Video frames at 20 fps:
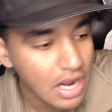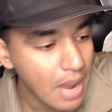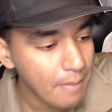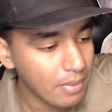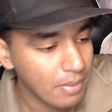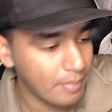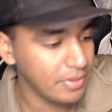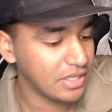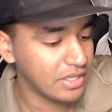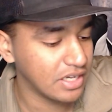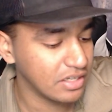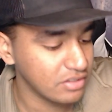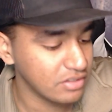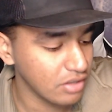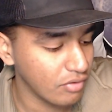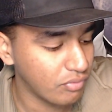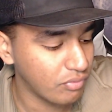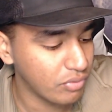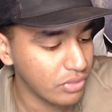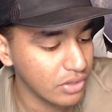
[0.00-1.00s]
but because
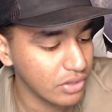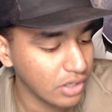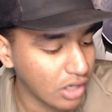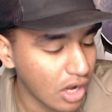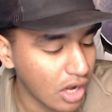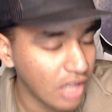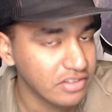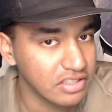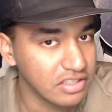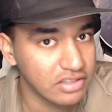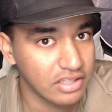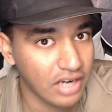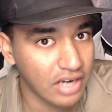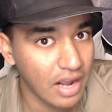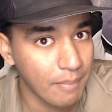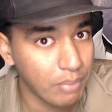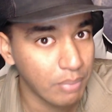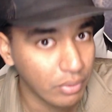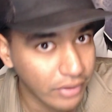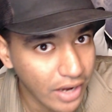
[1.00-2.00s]
of the content that I
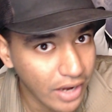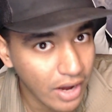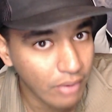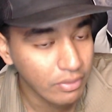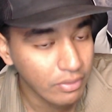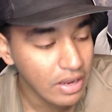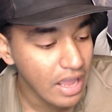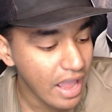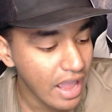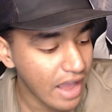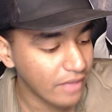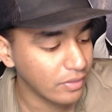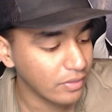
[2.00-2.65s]
put out, and the